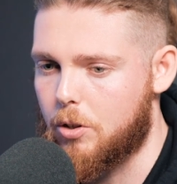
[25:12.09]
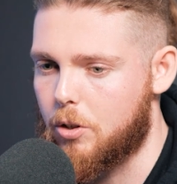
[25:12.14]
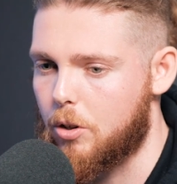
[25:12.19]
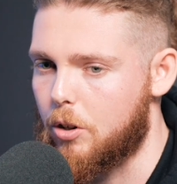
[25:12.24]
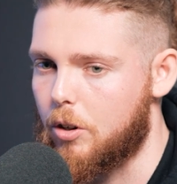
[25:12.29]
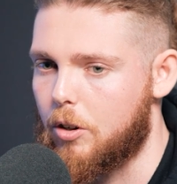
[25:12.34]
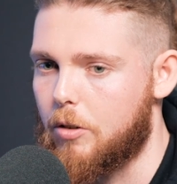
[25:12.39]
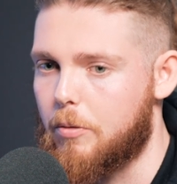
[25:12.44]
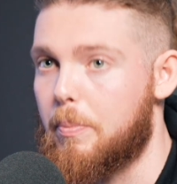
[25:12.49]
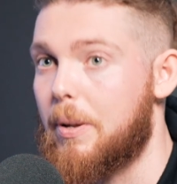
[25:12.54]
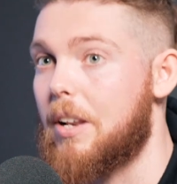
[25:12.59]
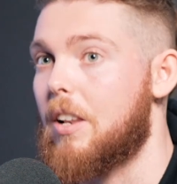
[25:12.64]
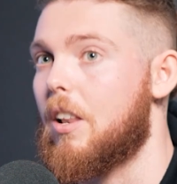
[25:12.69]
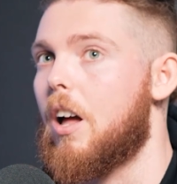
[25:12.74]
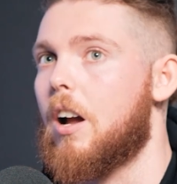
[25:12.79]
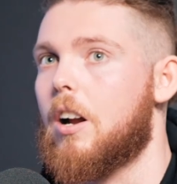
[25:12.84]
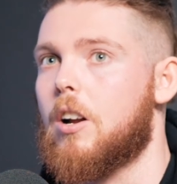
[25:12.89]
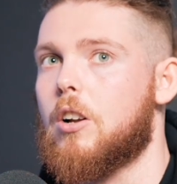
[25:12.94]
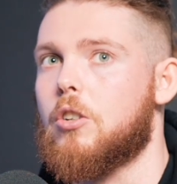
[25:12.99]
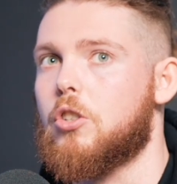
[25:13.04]
to have been
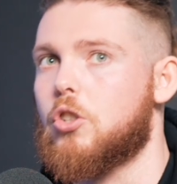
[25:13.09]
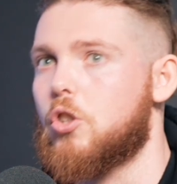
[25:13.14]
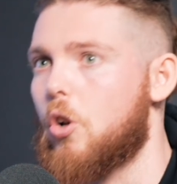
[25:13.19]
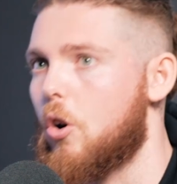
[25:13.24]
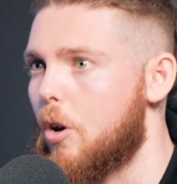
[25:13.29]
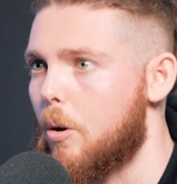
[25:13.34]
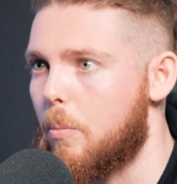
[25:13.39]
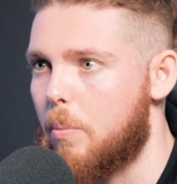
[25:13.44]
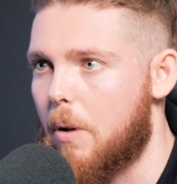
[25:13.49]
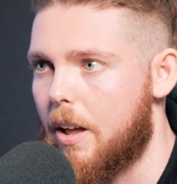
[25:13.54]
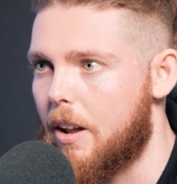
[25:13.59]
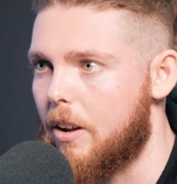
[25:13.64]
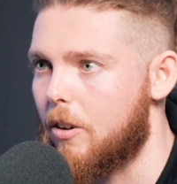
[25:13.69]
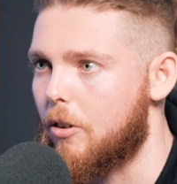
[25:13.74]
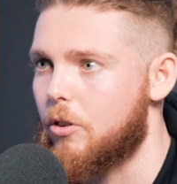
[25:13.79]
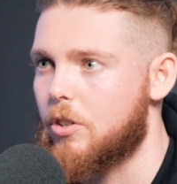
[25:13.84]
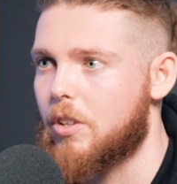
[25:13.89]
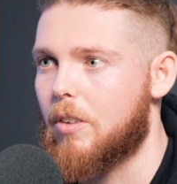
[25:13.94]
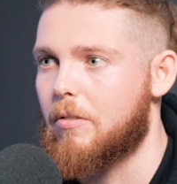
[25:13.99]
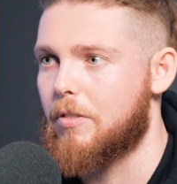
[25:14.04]
like a soccer player
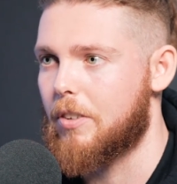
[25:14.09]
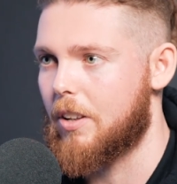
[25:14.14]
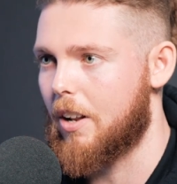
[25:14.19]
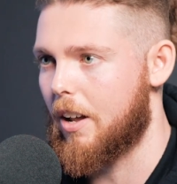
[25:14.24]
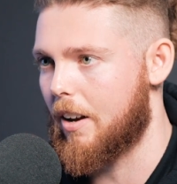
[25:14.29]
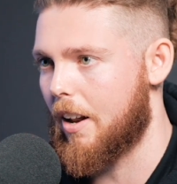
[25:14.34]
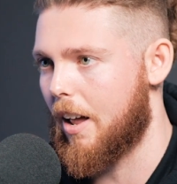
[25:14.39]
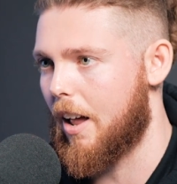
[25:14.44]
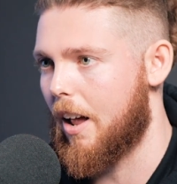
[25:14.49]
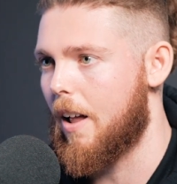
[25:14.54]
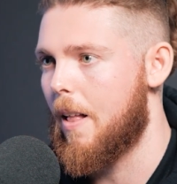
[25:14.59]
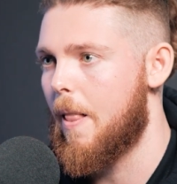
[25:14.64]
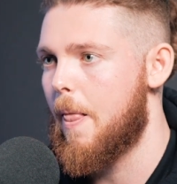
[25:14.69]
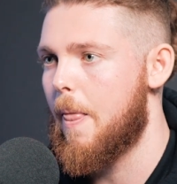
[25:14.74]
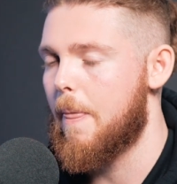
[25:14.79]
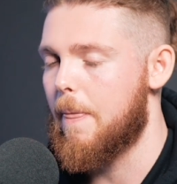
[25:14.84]
or something like that.